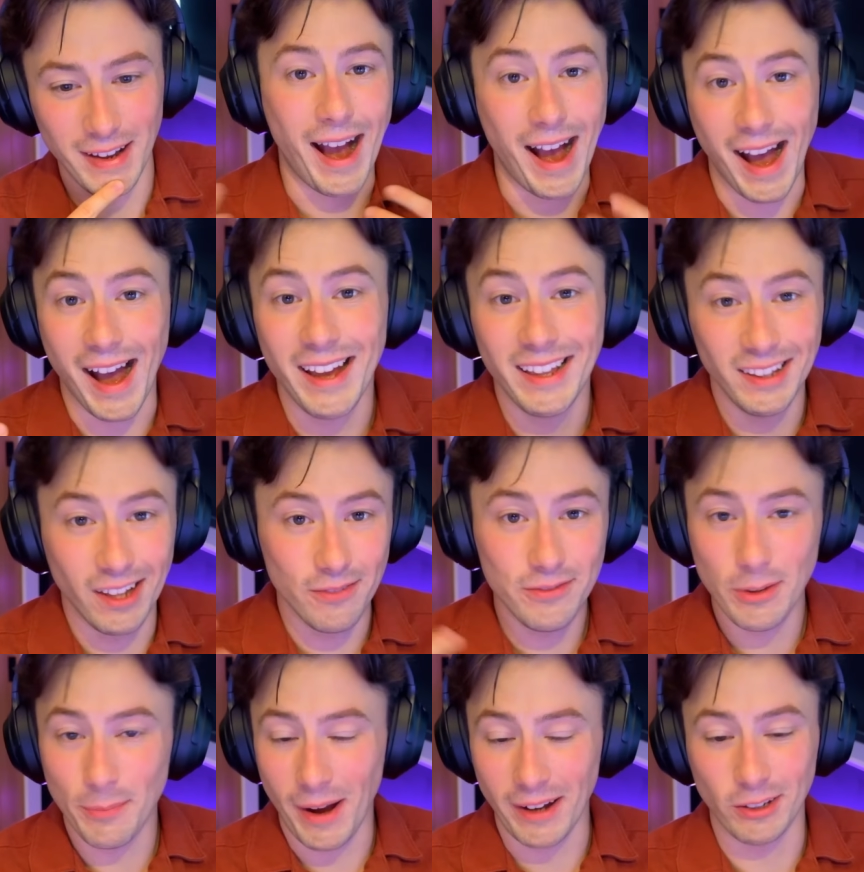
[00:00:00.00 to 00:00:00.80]
I
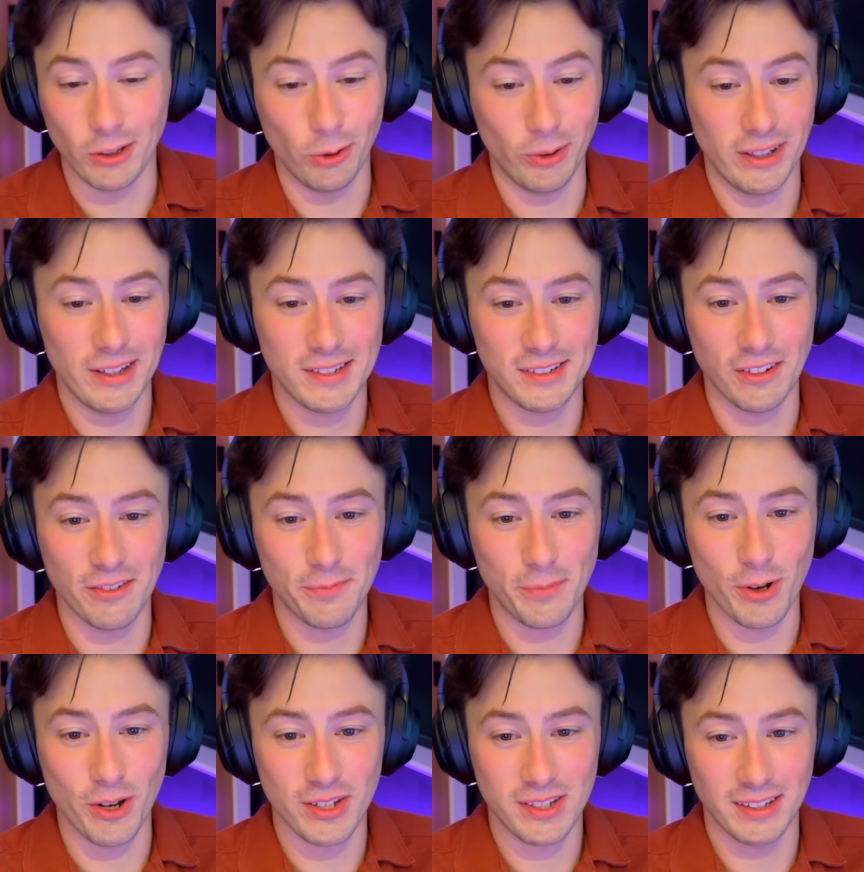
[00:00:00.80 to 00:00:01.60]
love the Magnolia stuff
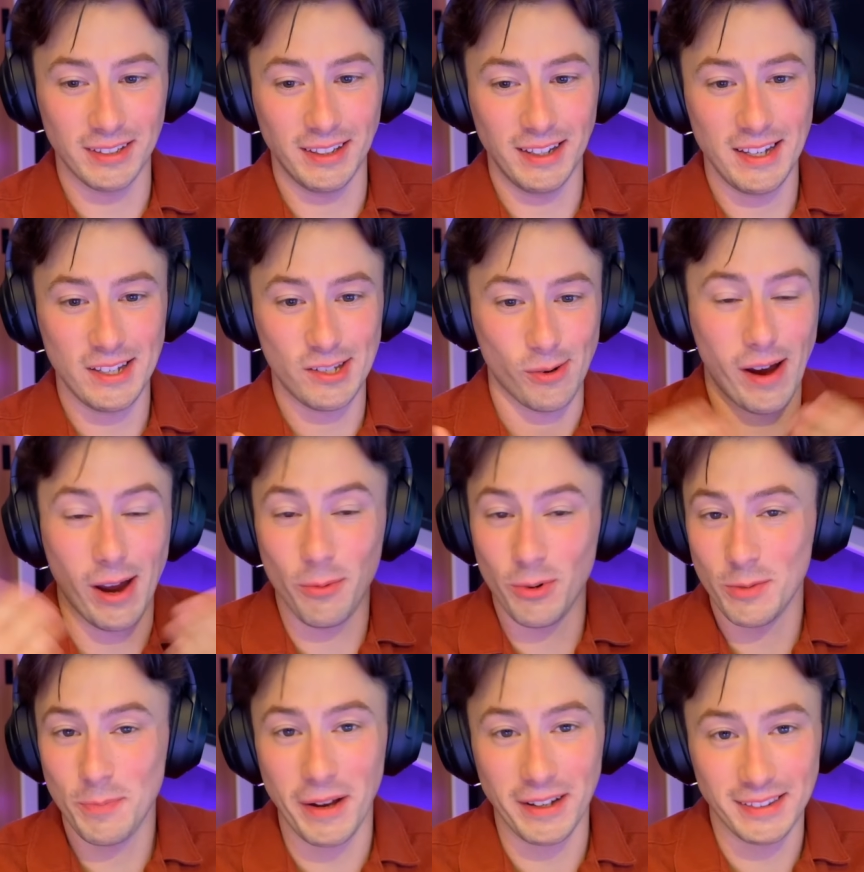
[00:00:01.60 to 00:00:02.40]
personally, so I
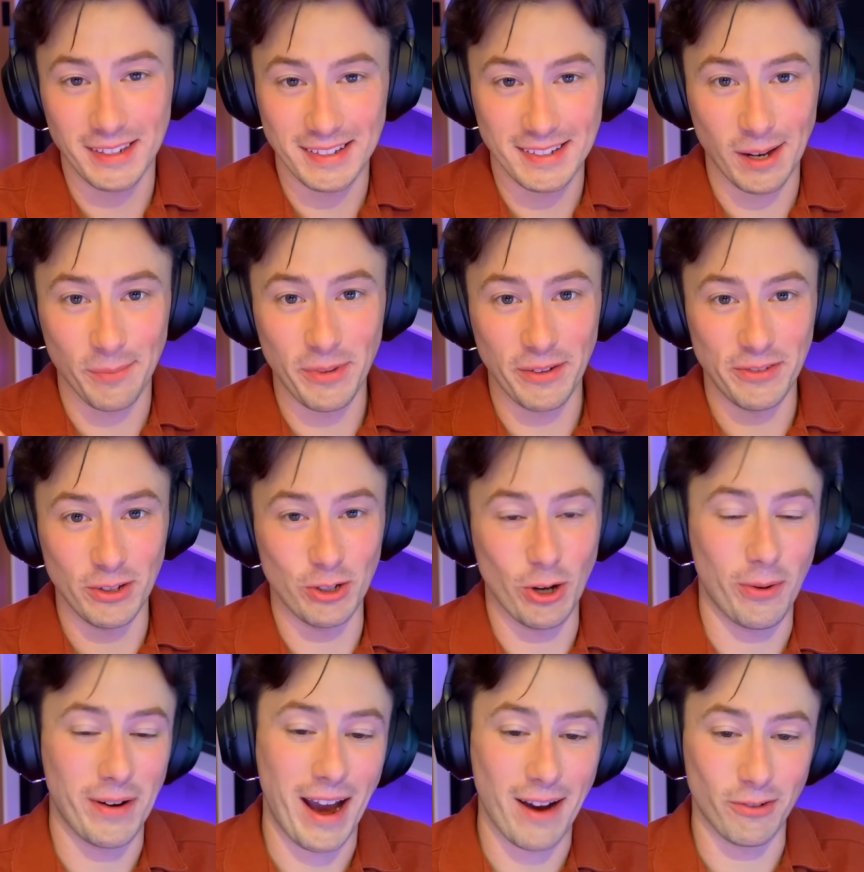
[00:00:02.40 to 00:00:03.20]
would pick this up if you
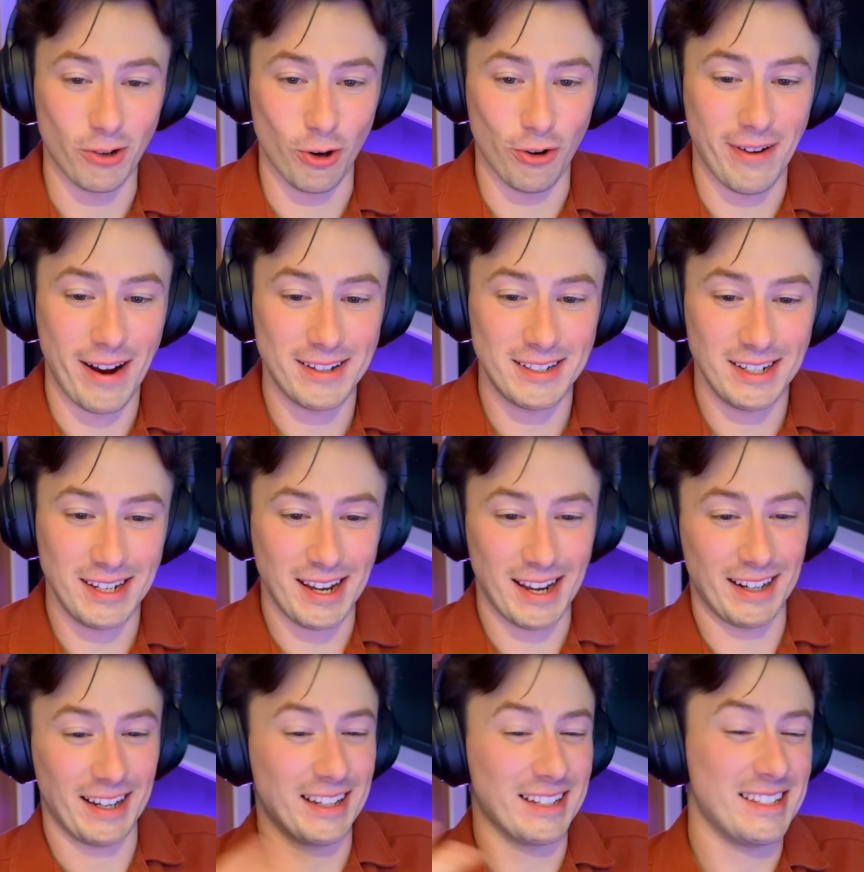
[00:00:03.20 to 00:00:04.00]
don't have it already,
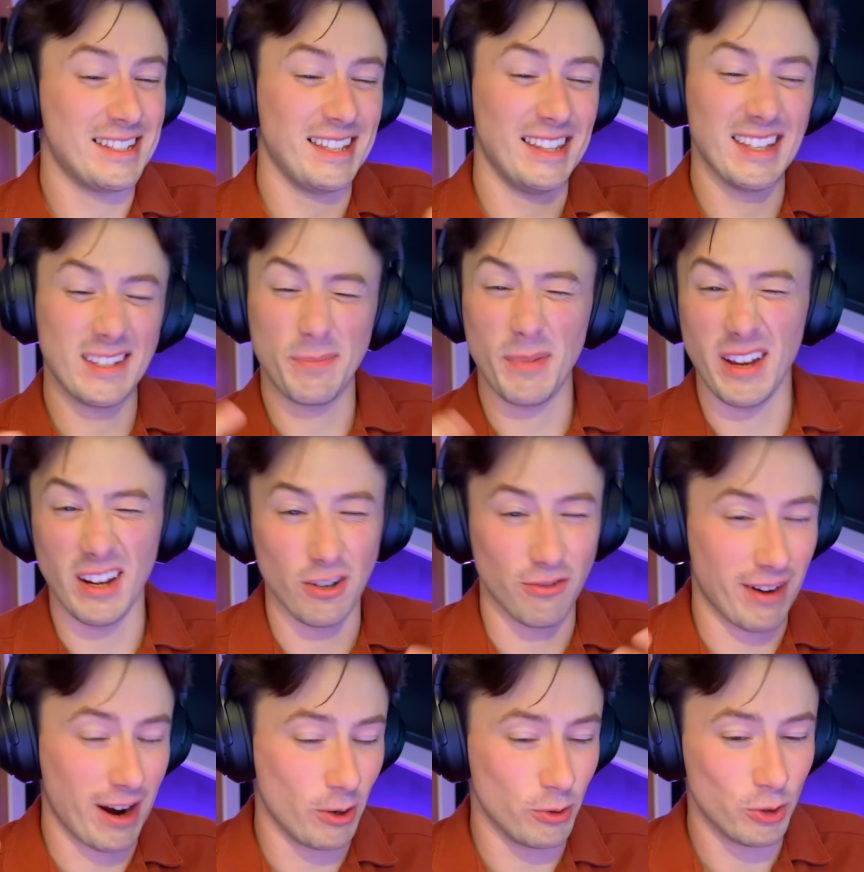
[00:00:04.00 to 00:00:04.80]
and I can see this being
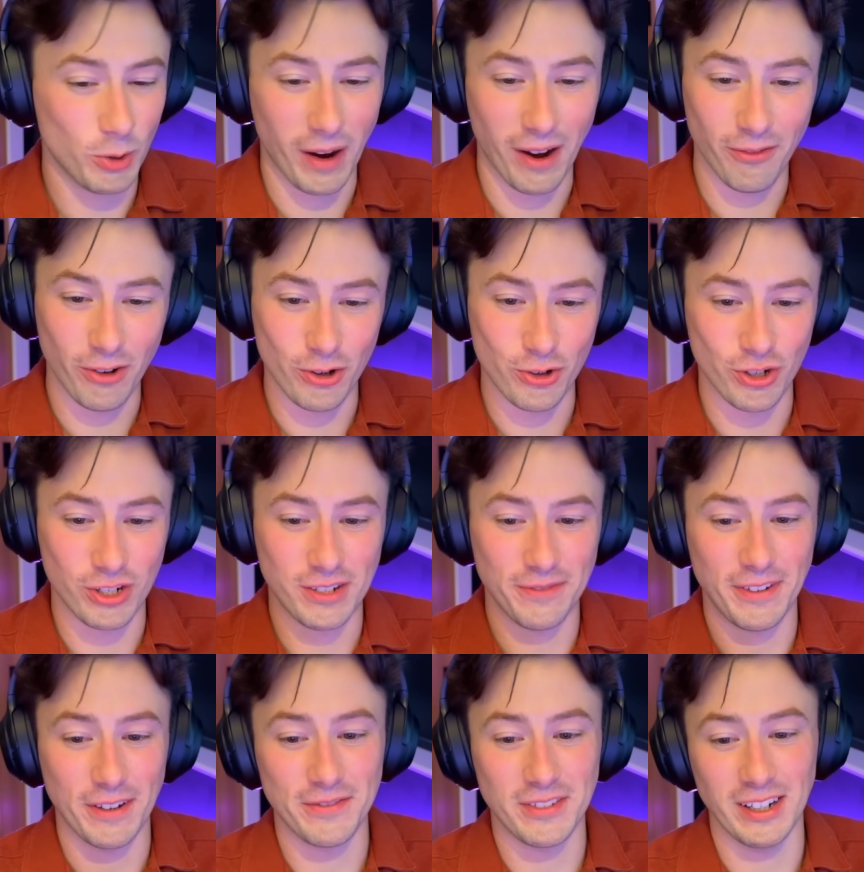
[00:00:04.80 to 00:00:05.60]
around 1200 to
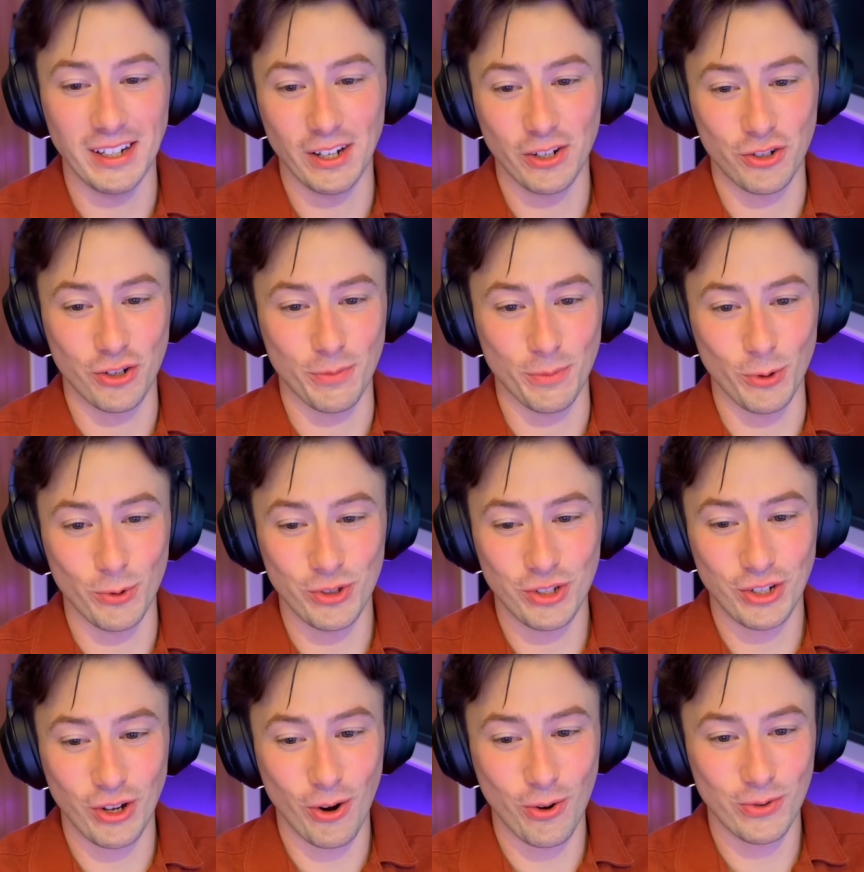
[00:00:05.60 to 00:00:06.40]
1500
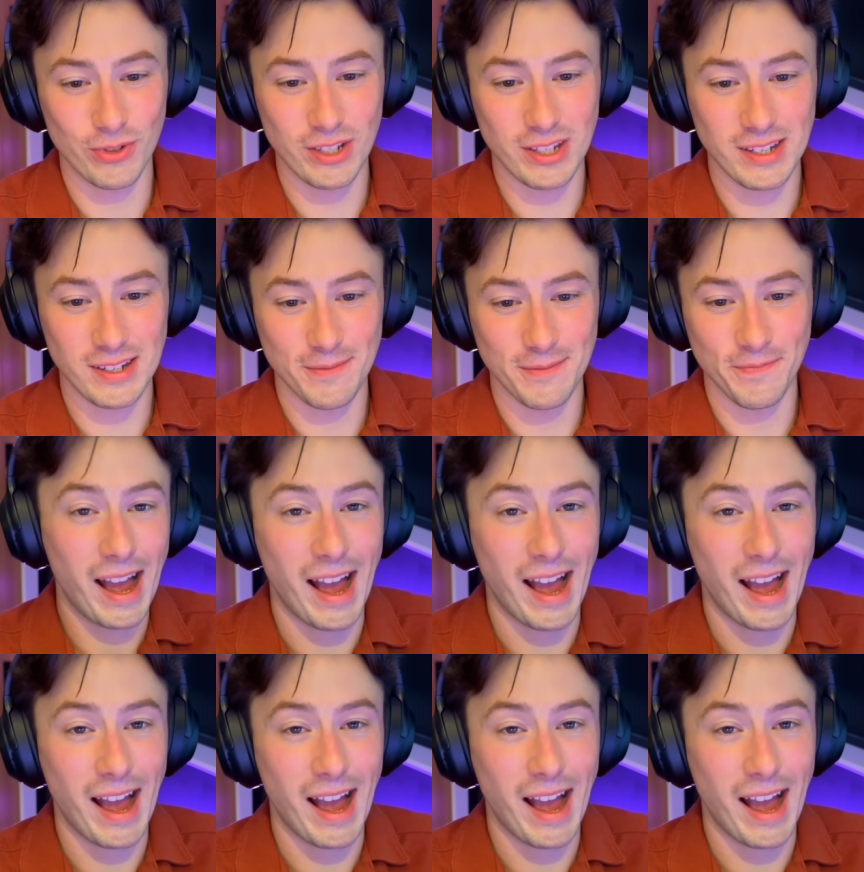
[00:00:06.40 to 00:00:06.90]
moonstones.